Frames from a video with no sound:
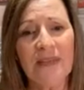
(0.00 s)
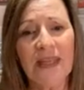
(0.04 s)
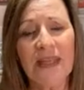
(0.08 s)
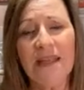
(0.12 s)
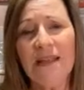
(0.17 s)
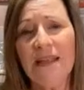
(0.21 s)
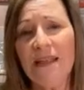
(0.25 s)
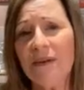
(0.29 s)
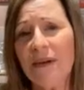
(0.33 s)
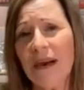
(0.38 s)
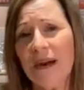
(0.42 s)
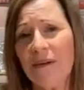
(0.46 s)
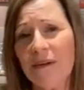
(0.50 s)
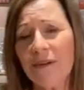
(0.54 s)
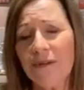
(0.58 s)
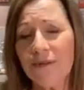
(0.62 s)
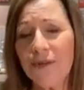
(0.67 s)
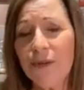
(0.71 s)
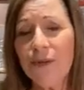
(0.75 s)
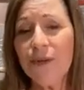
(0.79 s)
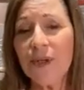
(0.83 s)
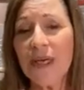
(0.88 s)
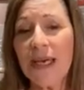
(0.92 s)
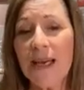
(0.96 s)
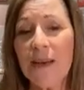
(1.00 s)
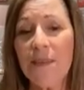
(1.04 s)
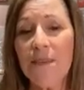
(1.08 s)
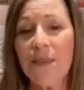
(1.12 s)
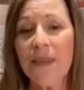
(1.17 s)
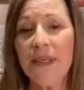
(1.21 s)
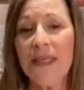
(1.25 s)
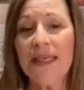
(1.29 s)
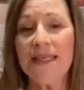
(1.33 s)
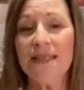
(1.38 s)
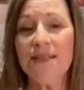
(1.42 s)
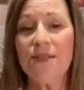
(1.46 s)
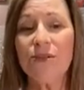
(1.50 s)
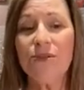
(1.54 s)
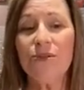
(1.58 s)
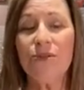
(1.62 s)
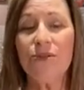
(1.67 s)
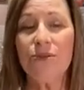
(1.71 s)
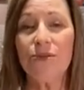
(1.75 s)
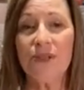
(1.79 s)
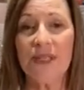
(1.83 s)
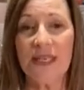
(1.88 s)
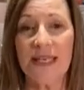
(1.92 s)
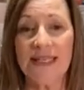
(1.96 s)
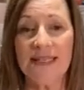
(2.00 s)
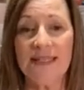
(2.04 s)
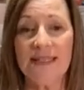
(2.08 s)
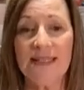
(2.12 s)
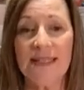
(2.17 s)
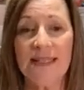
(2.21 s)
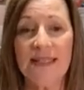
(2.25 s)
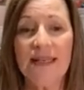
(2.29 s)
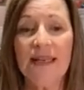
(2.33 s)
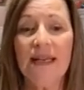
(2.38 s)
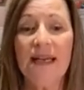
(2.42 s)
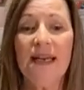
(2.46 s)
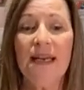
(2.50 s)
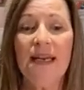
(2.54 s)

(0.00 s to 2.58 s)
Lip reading: There are a few companies who do testing.